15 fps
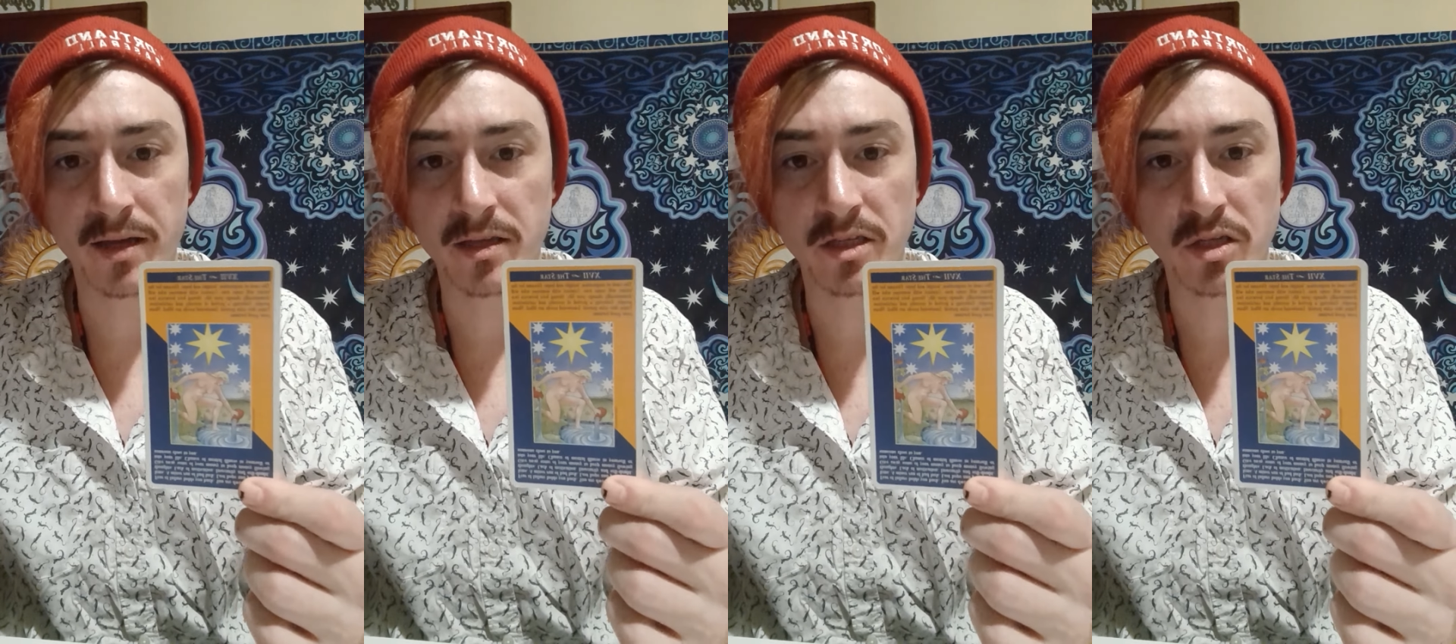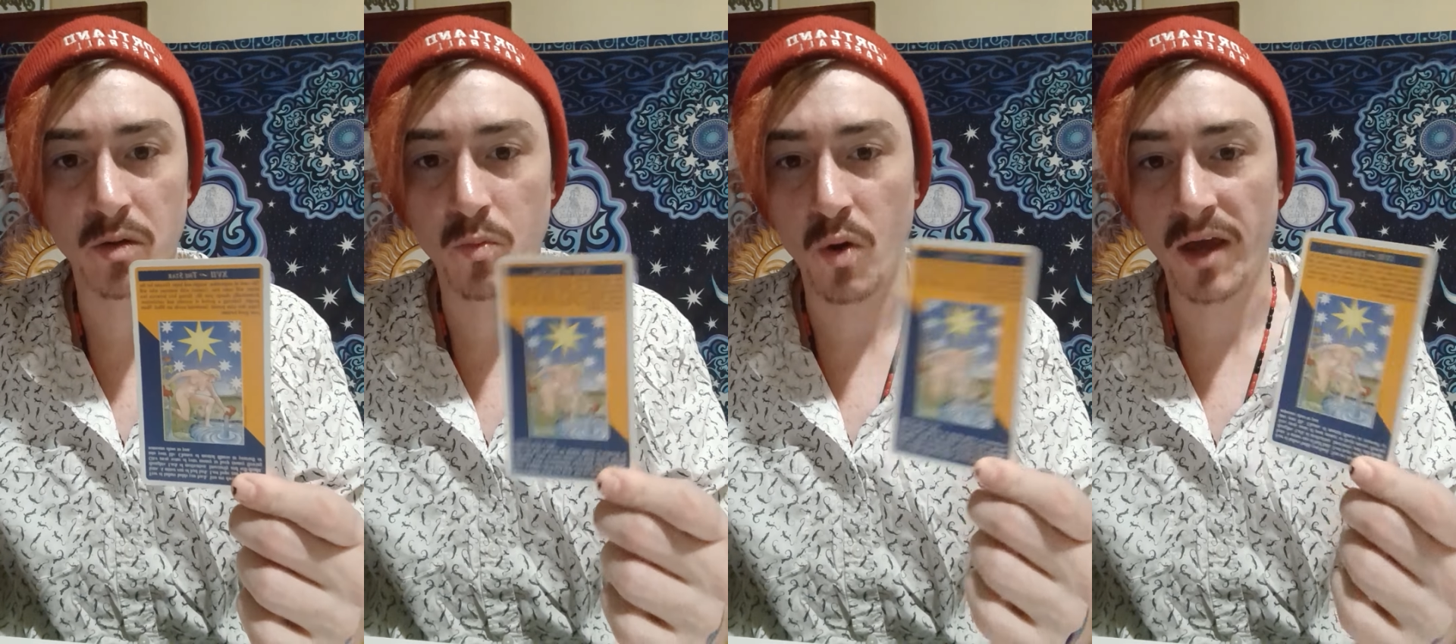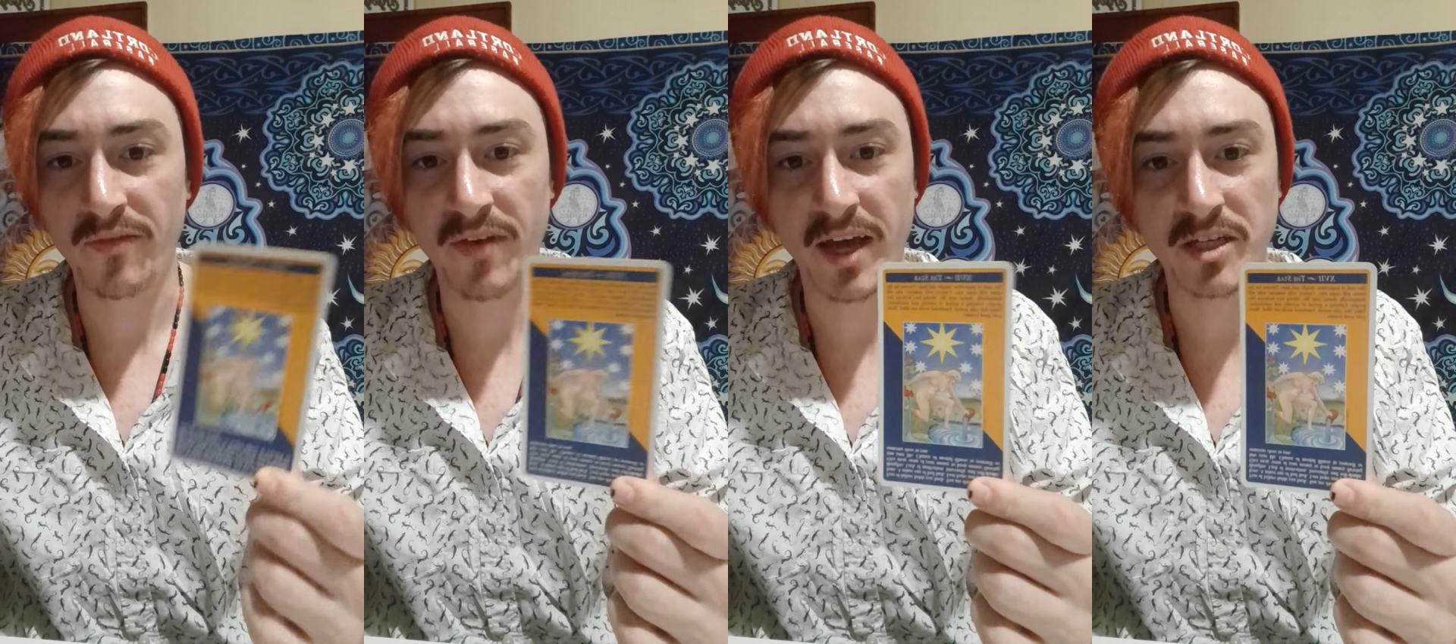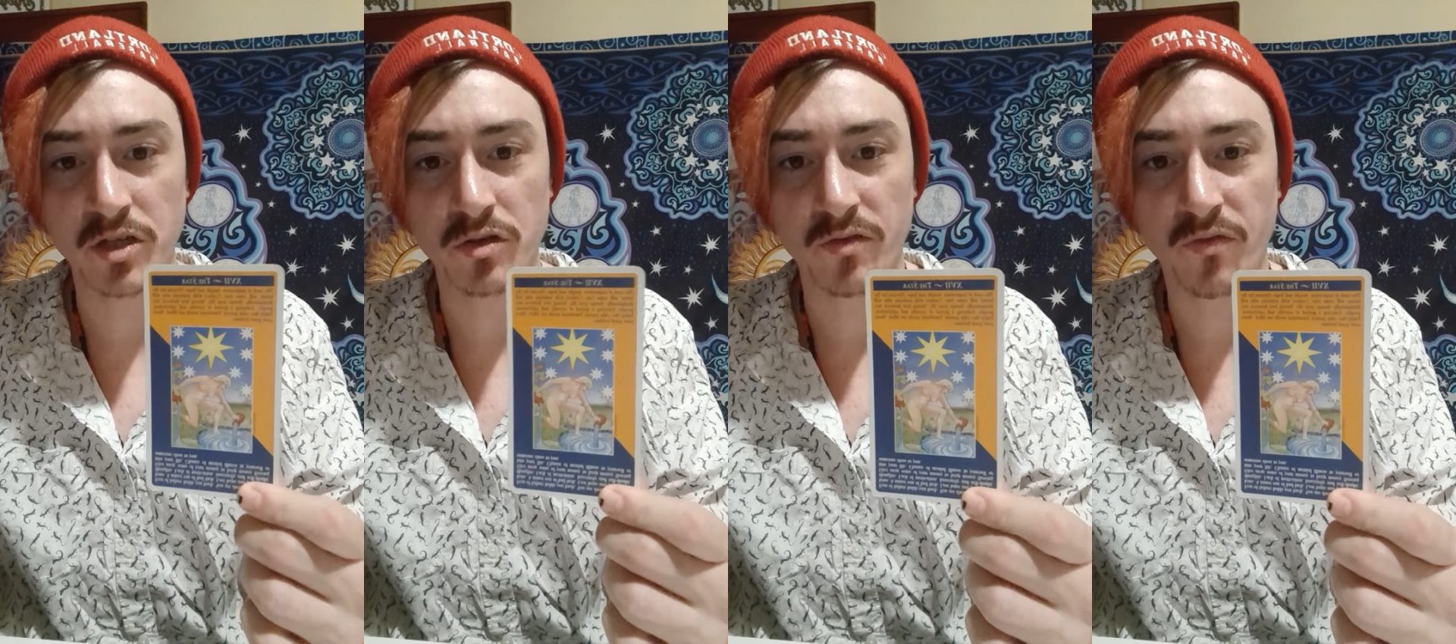in some way,
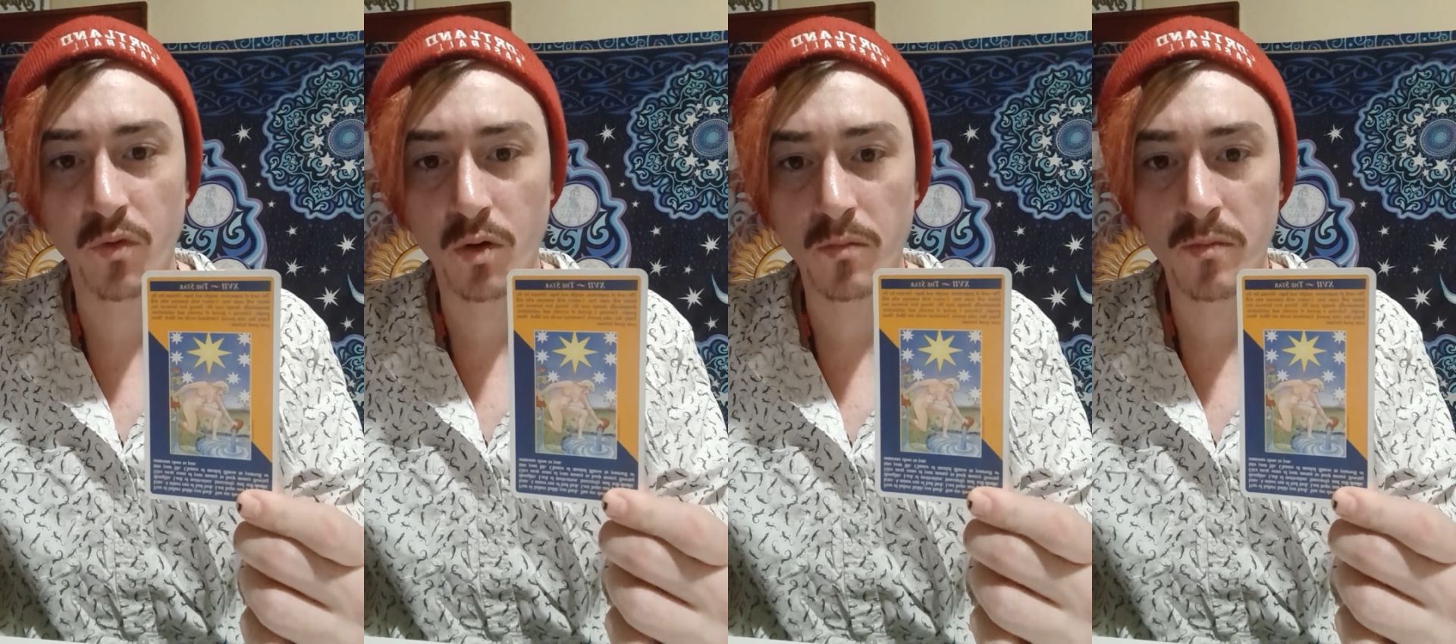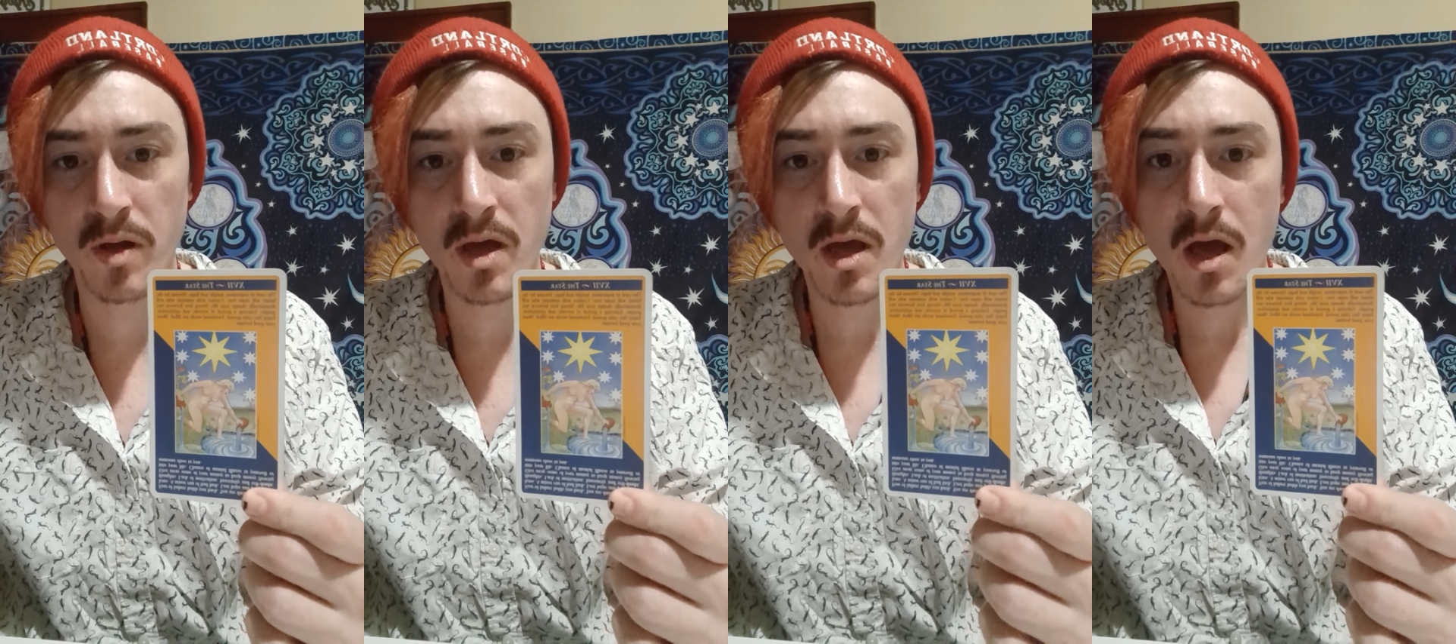fashion, or form.